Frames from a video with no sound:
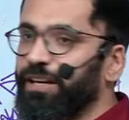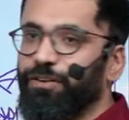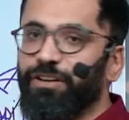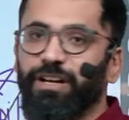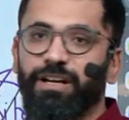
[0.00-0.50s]
and
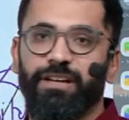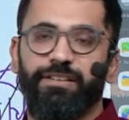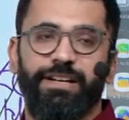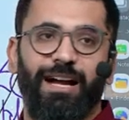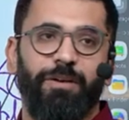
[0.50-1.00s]
union territory,
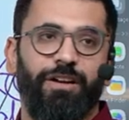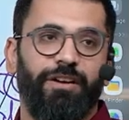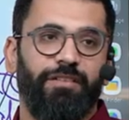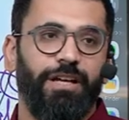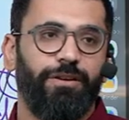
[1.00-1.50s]
is it capital
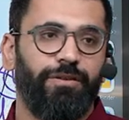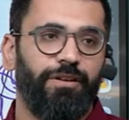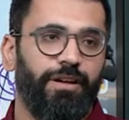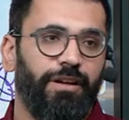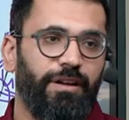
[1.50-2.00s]
or revenue?
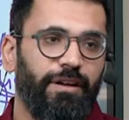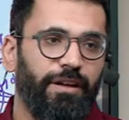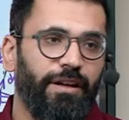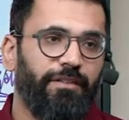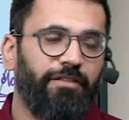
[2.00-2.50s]

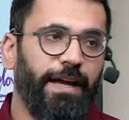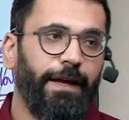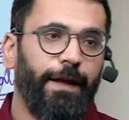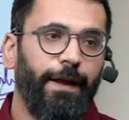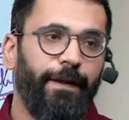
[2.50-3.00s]
Why?